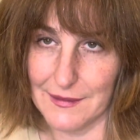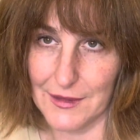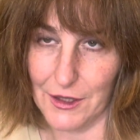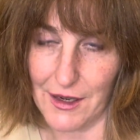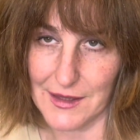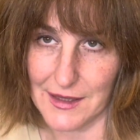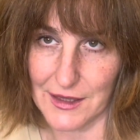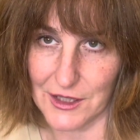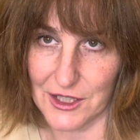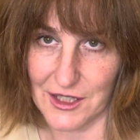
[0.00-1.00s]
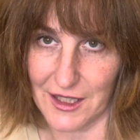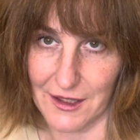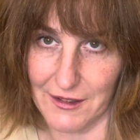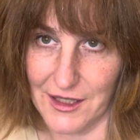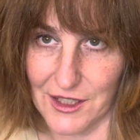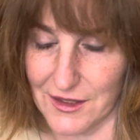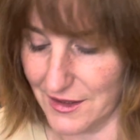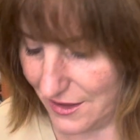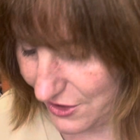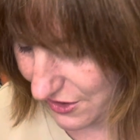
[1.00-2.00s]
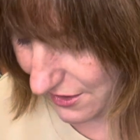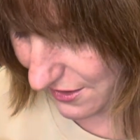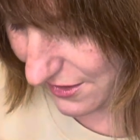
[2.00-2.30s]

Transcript: cross stitch decorations this year,